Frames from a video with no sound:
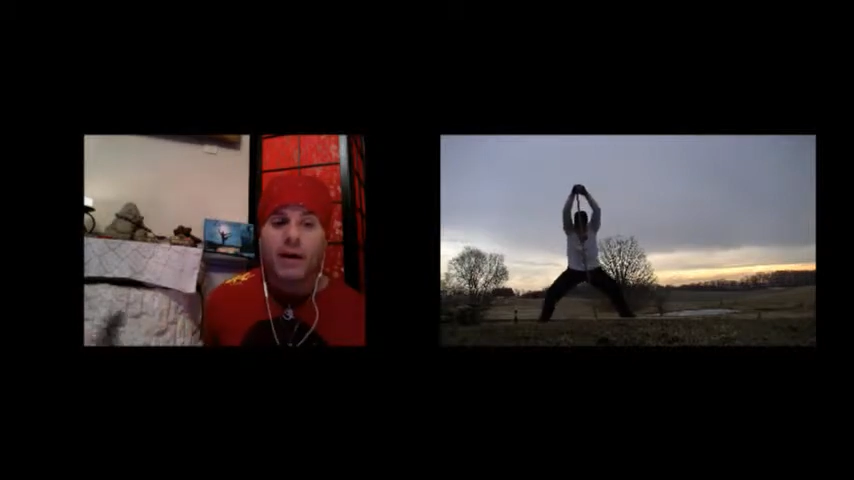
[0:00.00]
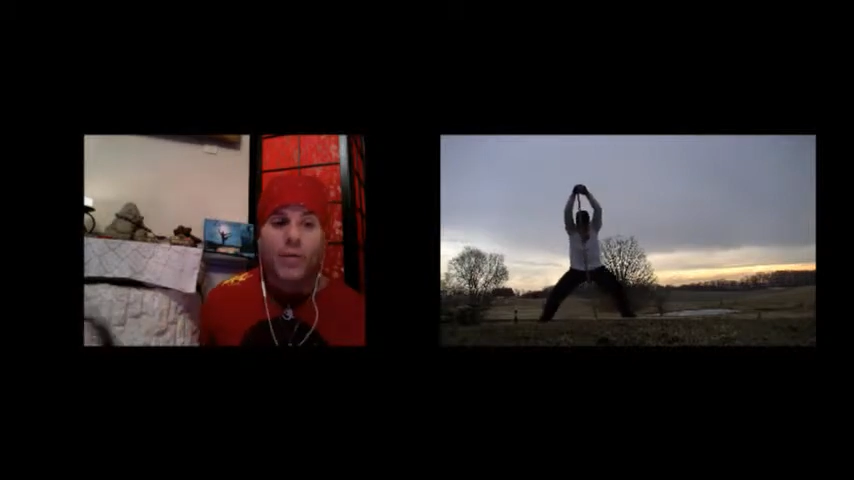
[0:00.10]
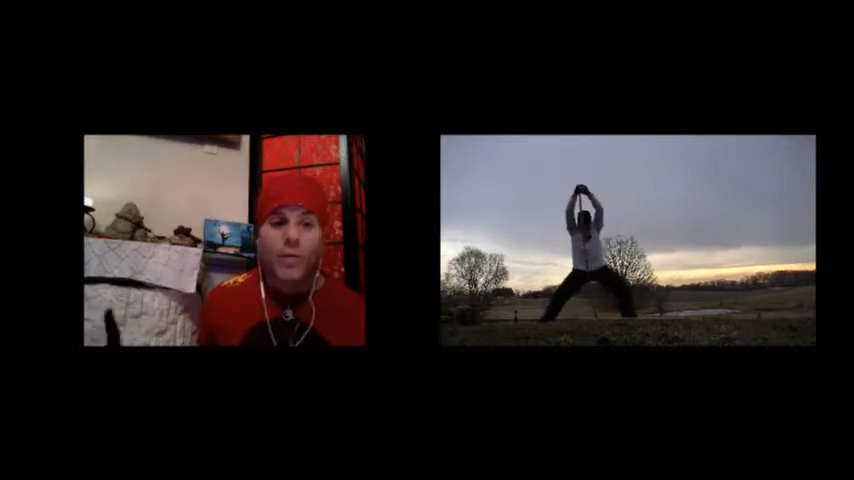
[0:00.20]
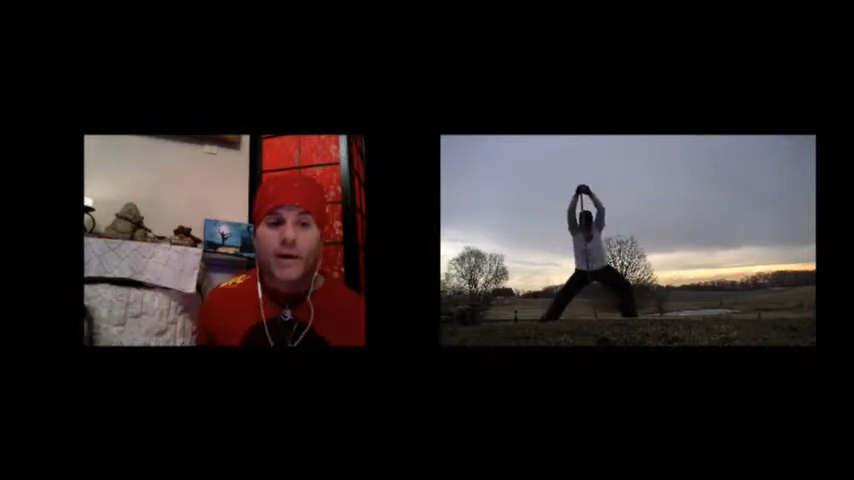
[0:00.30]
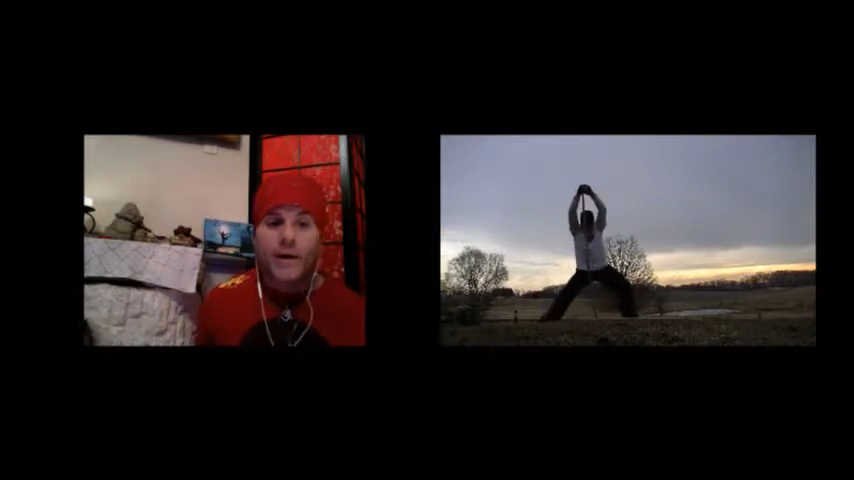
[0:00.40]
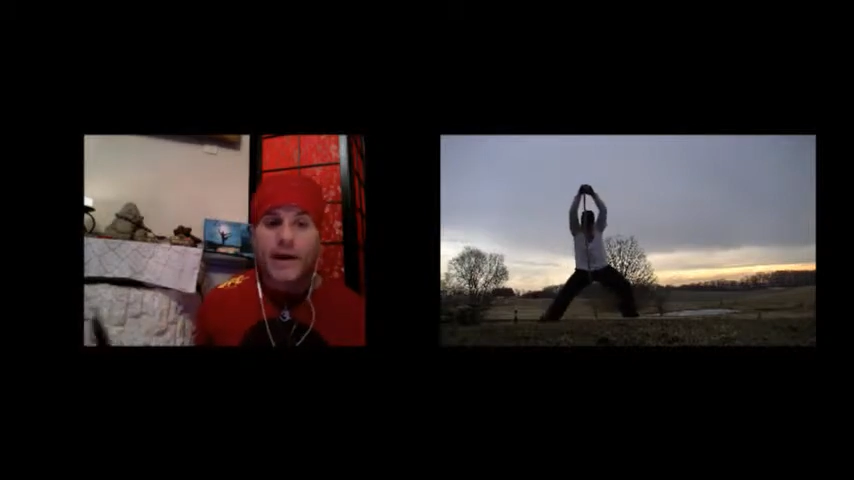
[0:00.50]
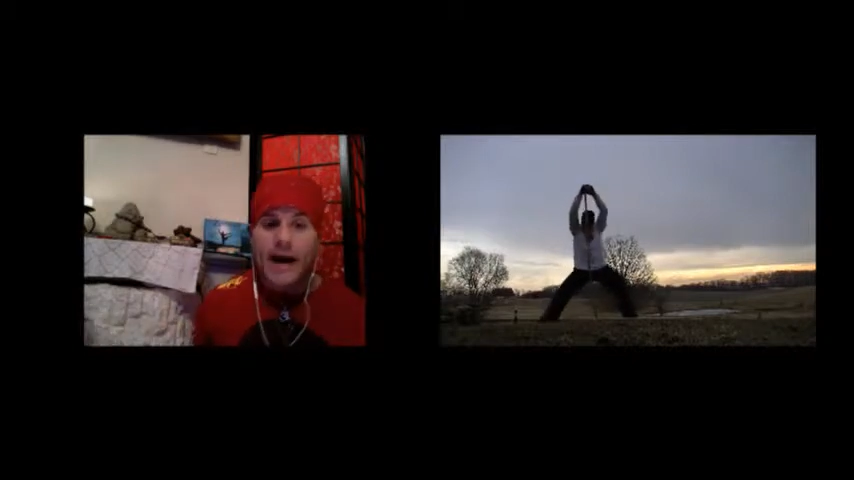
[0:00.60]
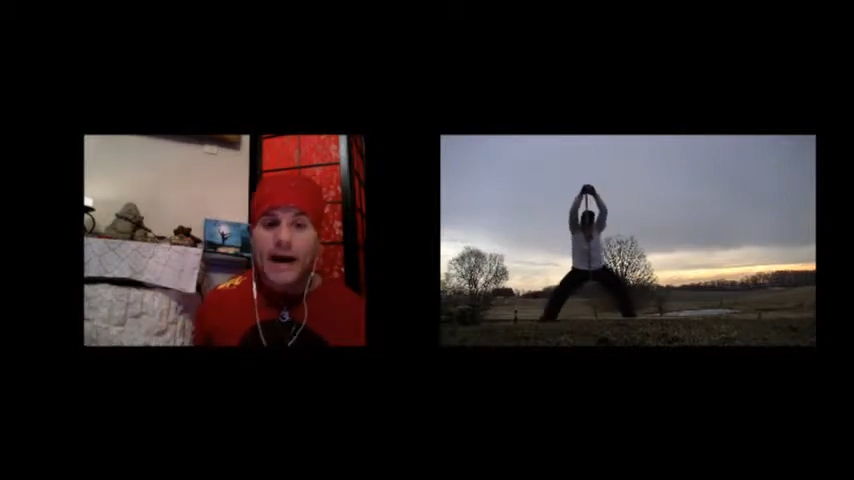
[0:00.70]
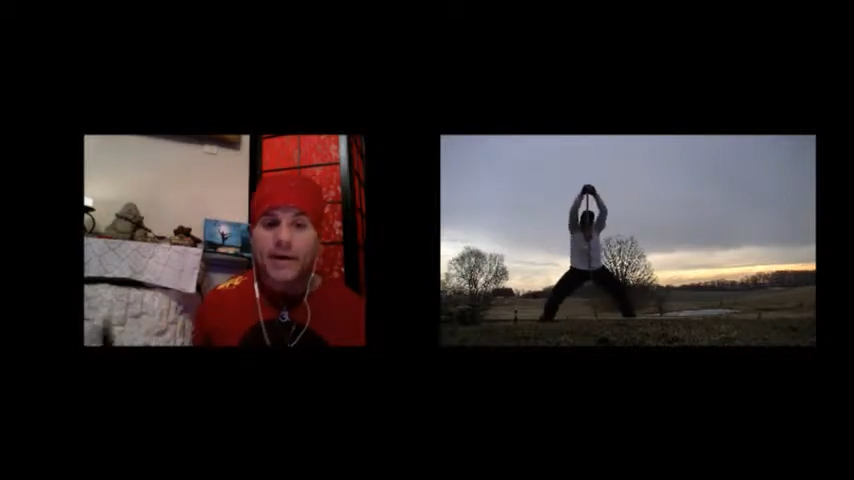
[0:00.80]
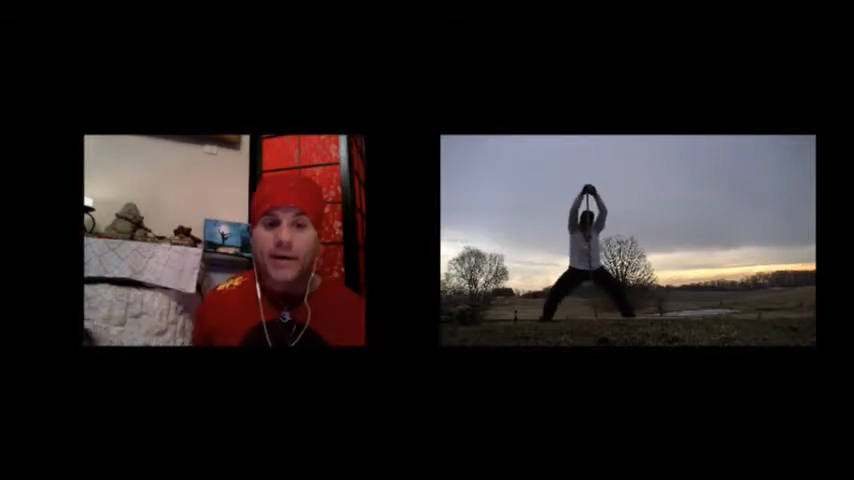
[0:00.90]
one
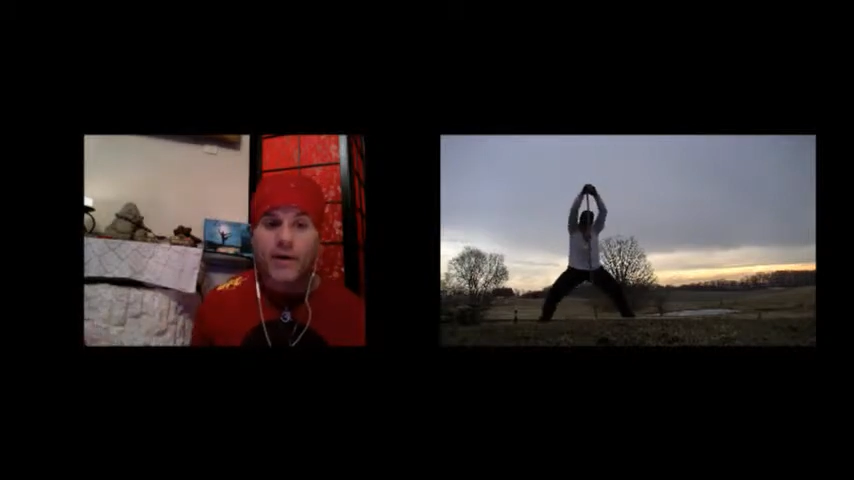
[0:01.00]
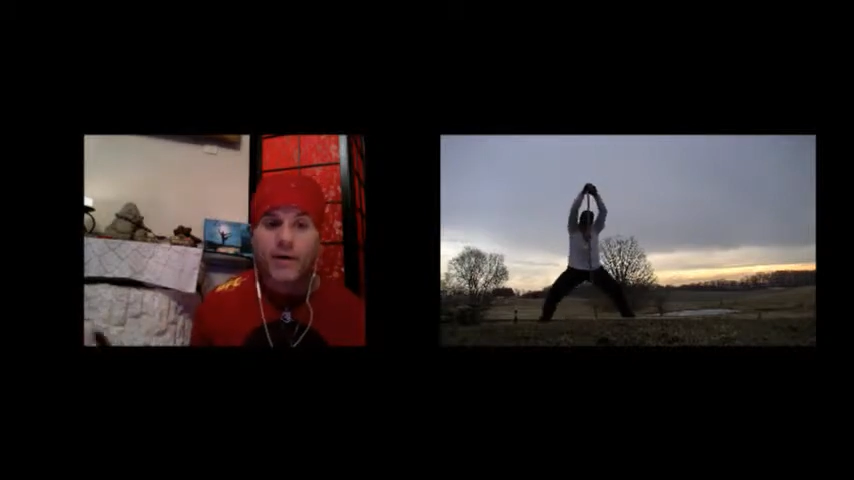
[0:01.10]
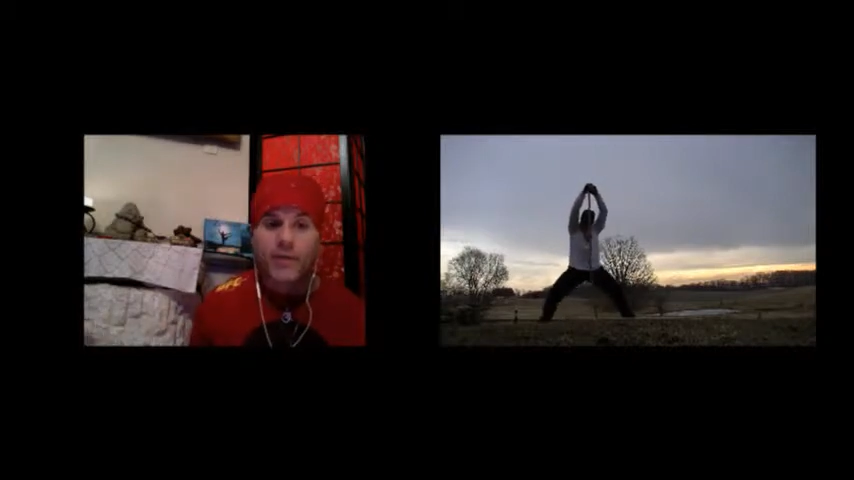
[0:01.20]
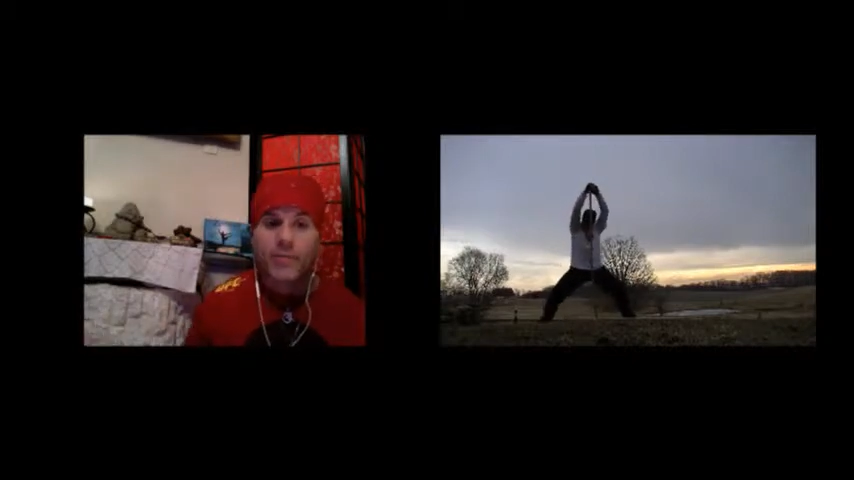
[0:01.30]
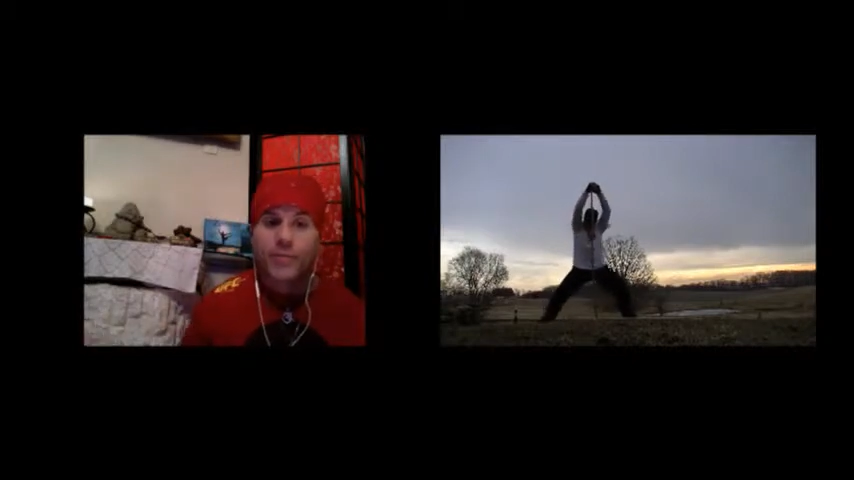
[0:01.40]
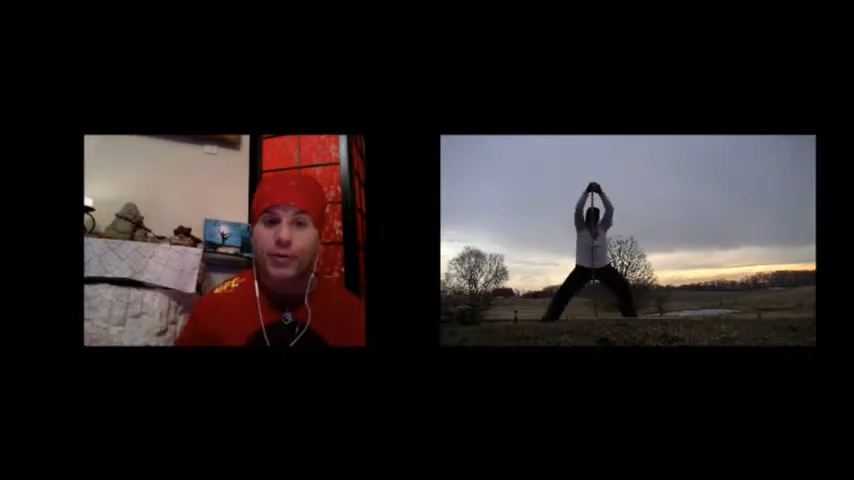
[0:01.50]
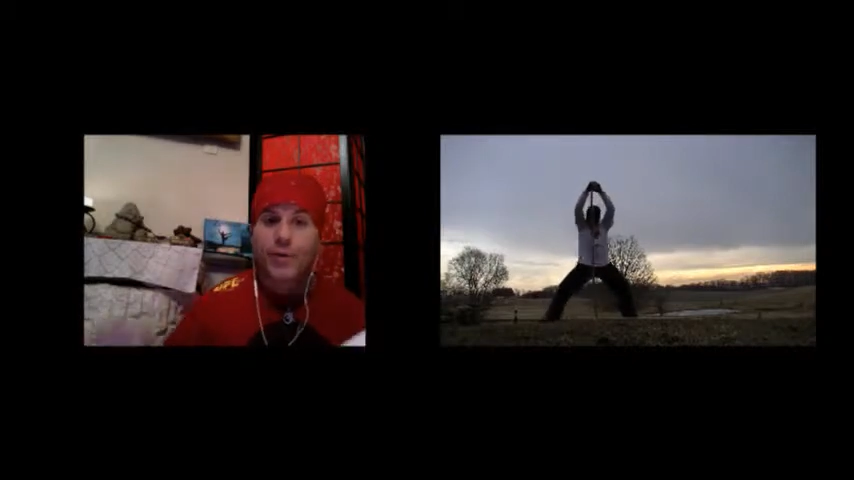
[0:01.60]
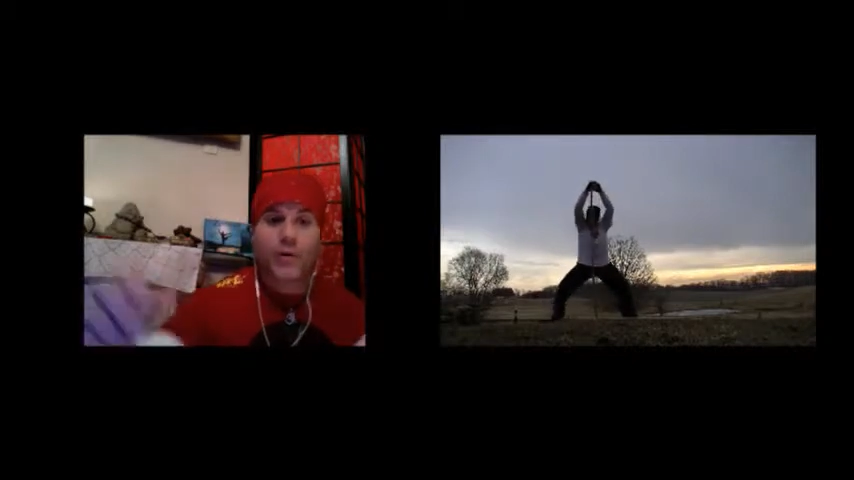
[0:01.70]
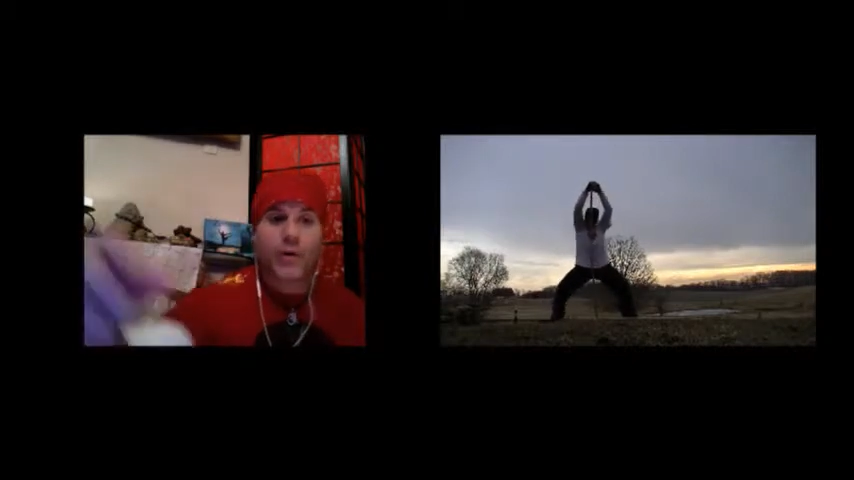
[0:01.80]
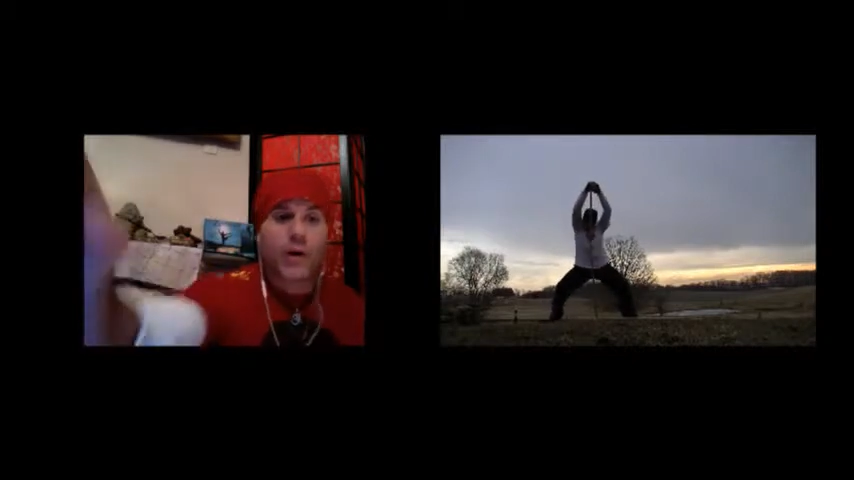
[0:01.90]
cat here, Boo.